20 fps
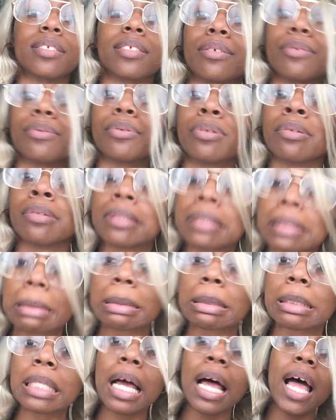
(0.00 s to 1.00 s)
so
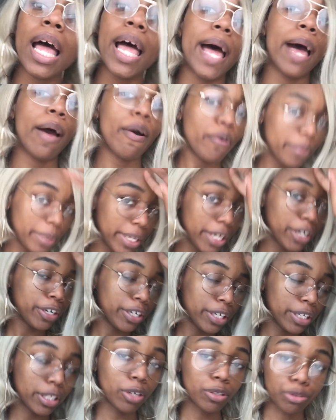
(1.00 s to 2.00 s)
I will be
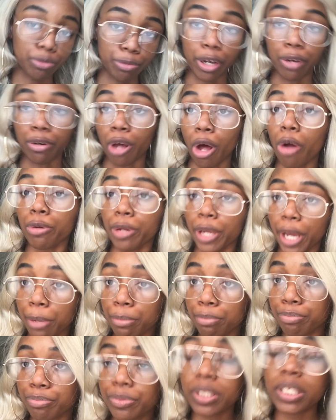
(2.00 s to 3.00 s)
carrying those around all day.